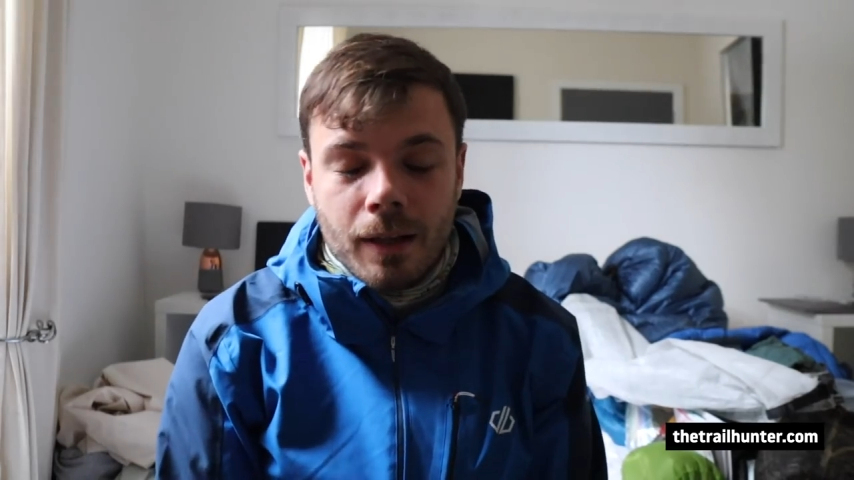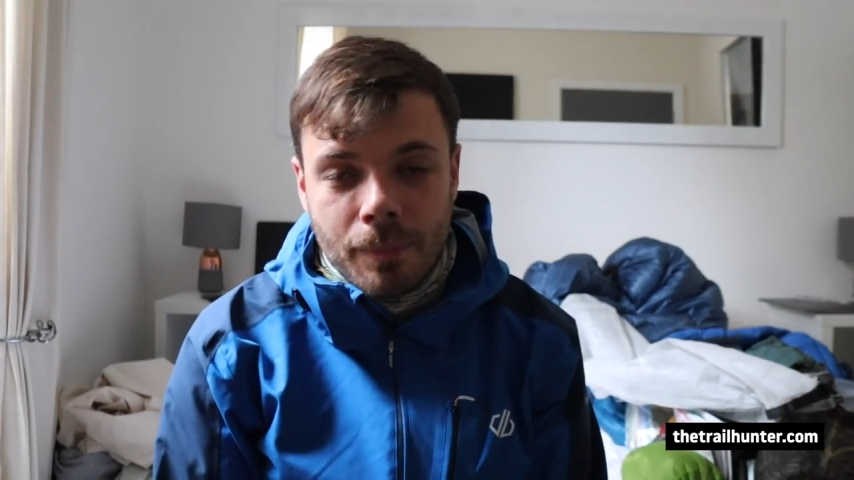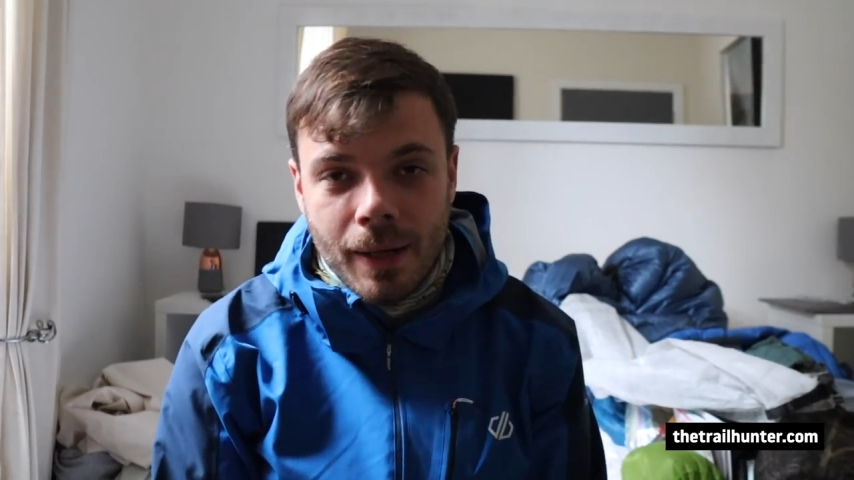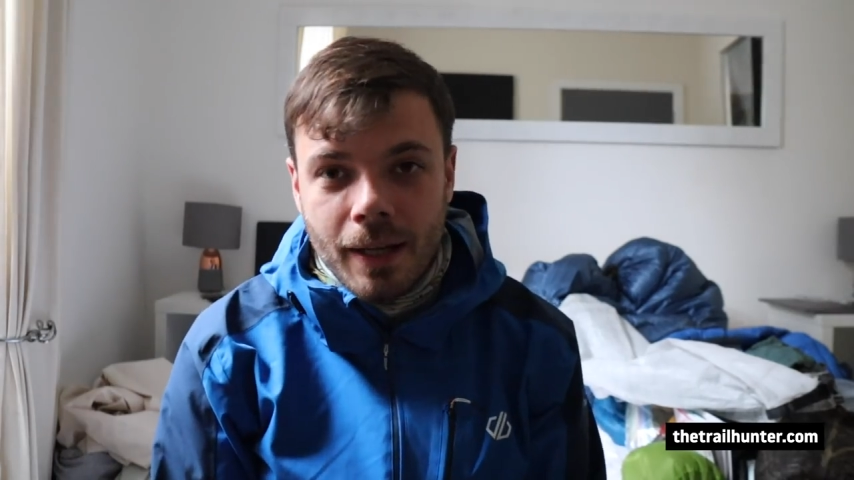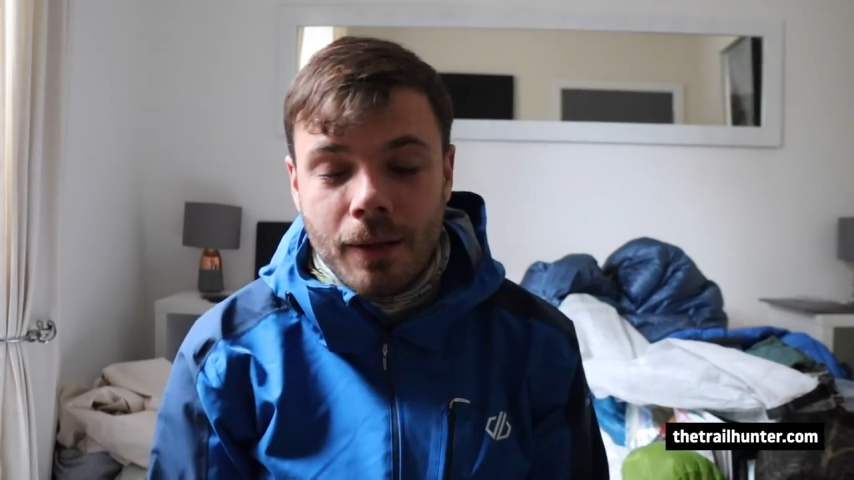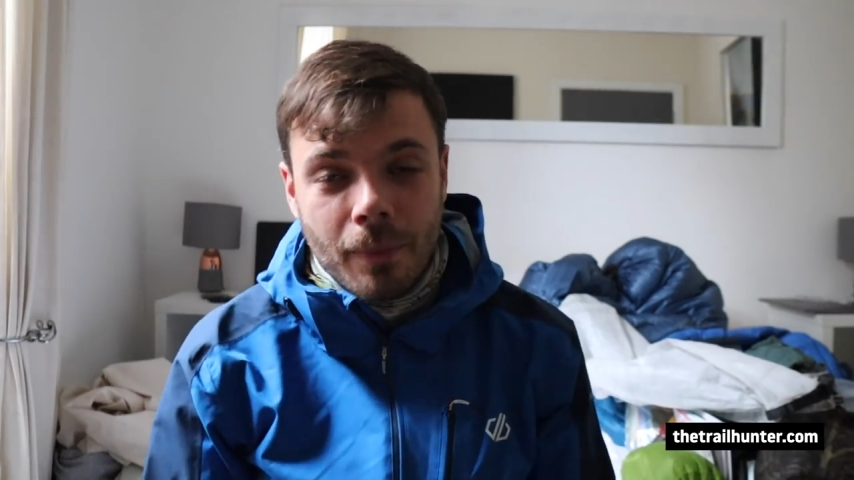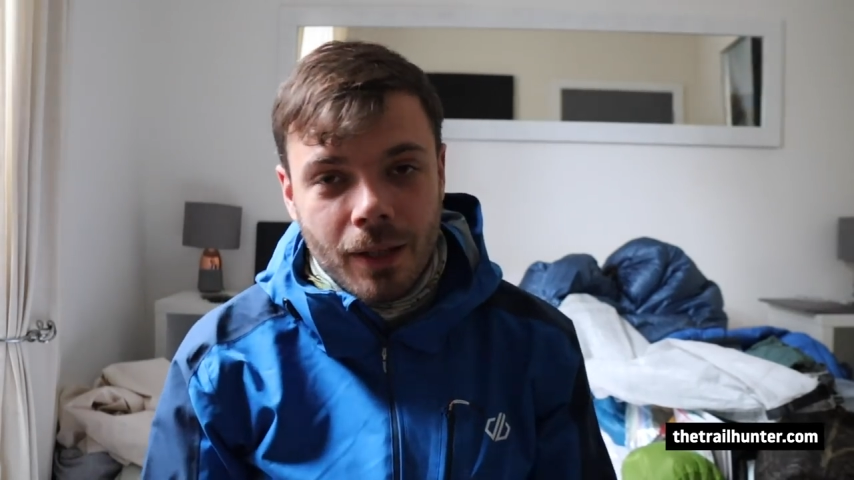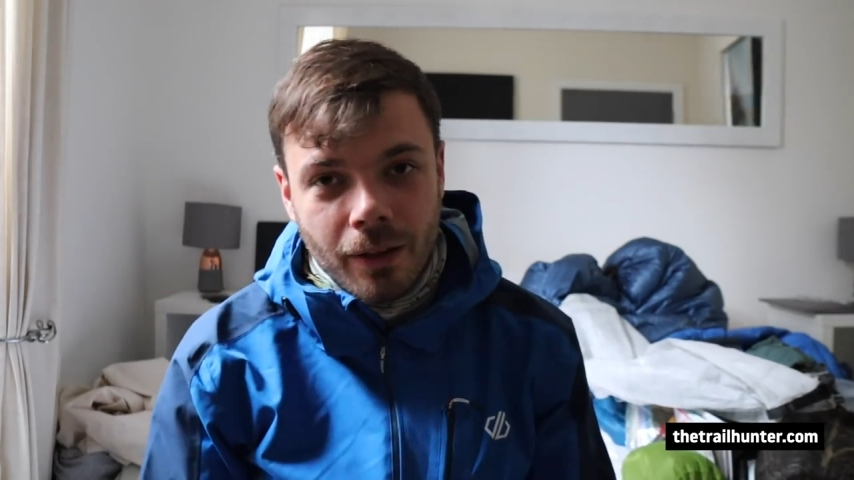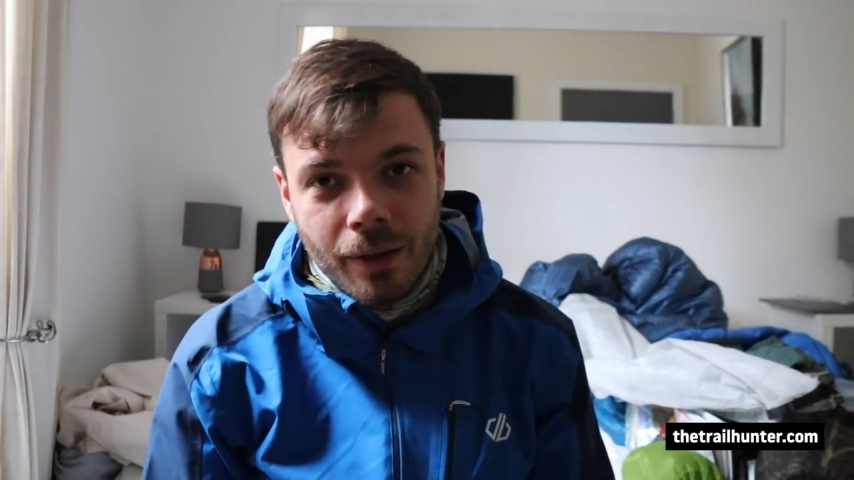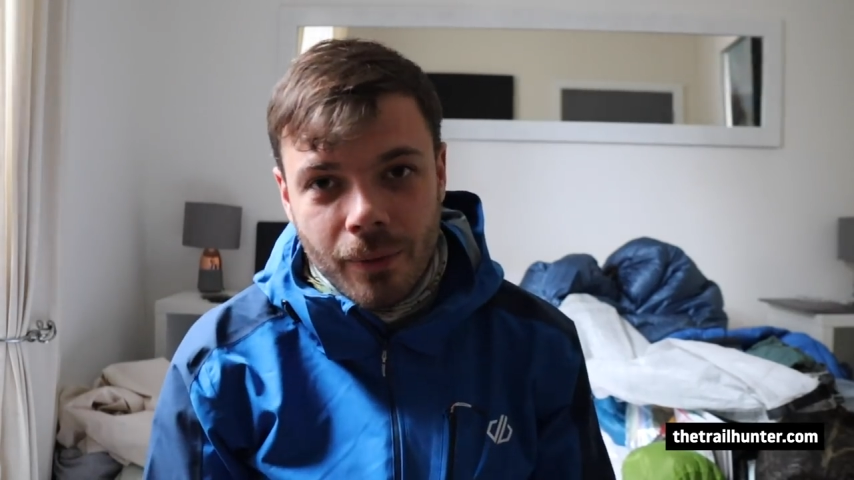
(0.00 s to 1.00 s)
I pack my
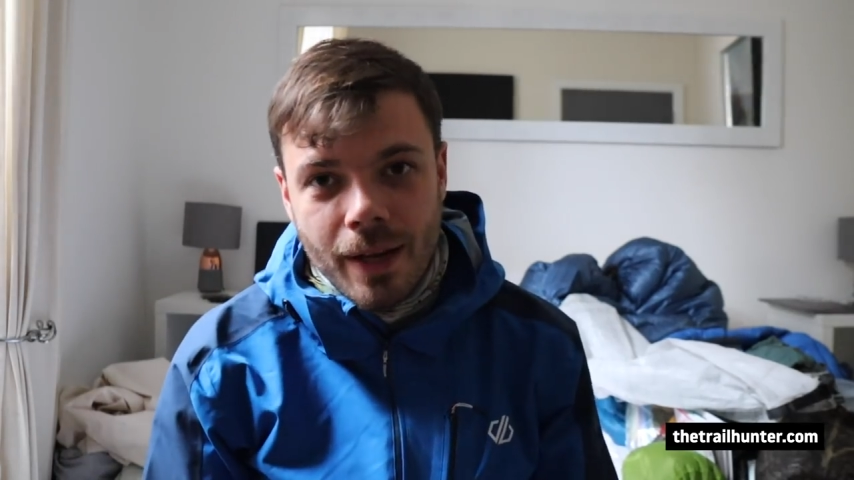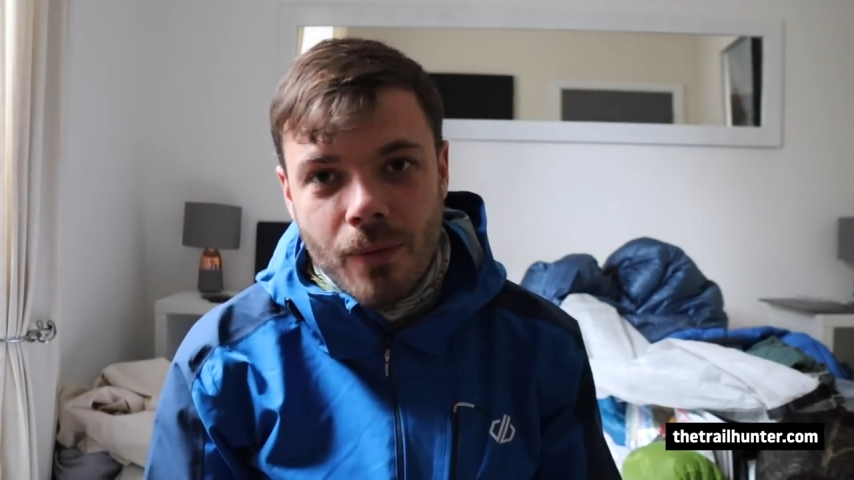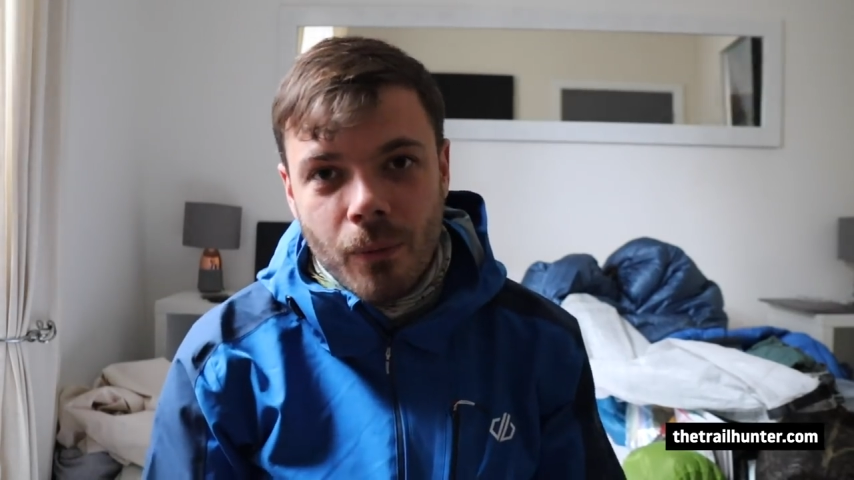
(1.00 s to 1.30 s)
lightweight